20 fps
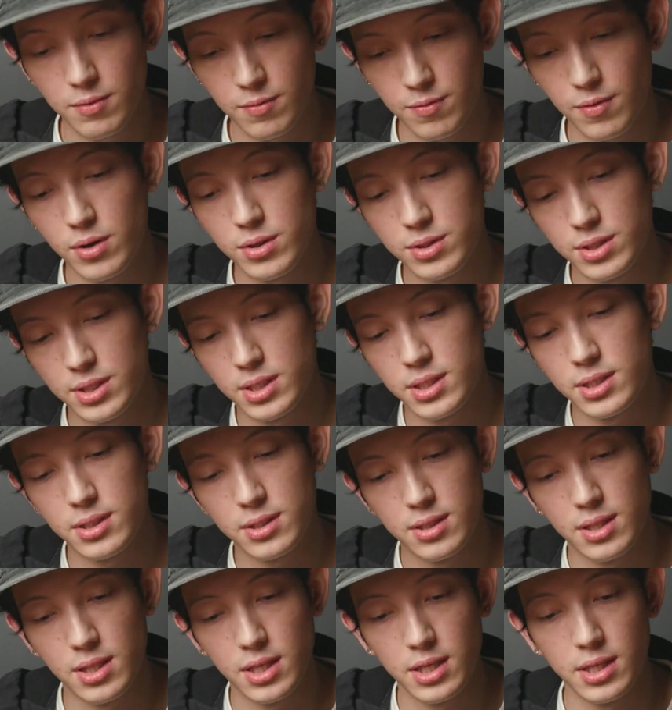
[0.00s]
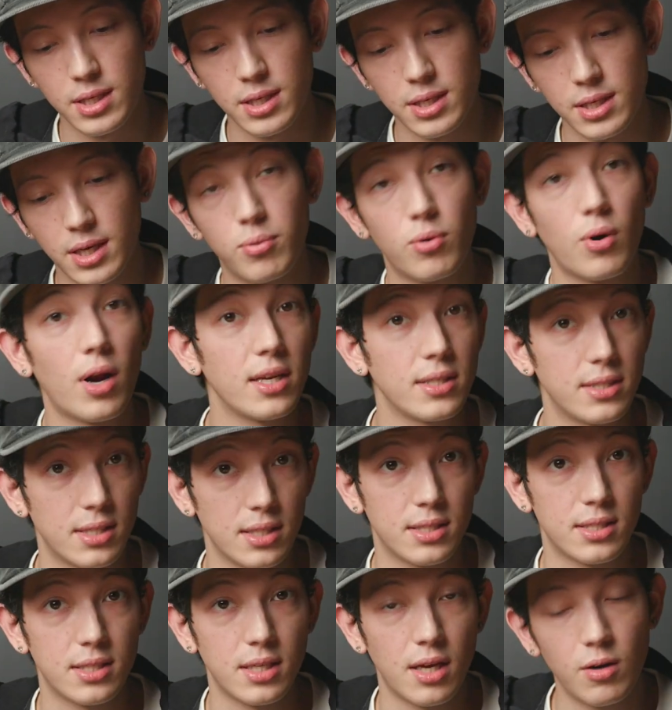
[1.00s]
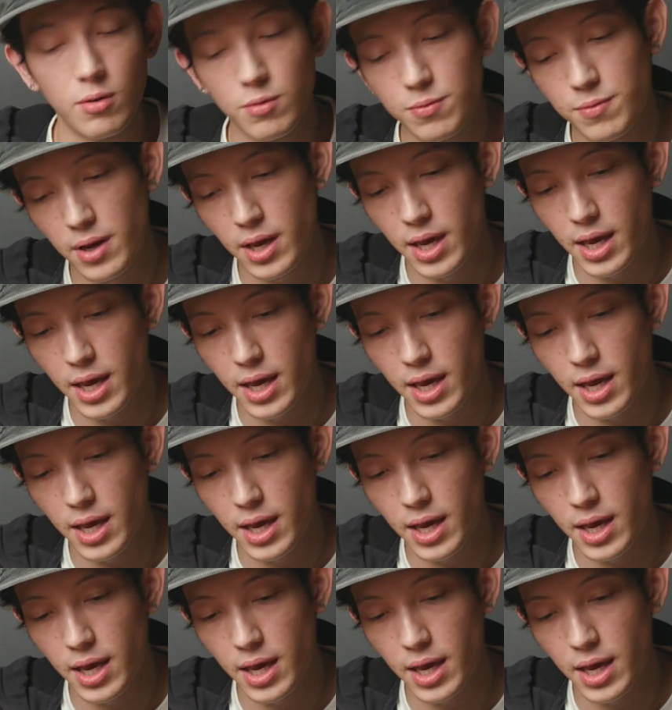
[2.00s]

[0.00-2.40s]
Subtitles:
versus the price itself,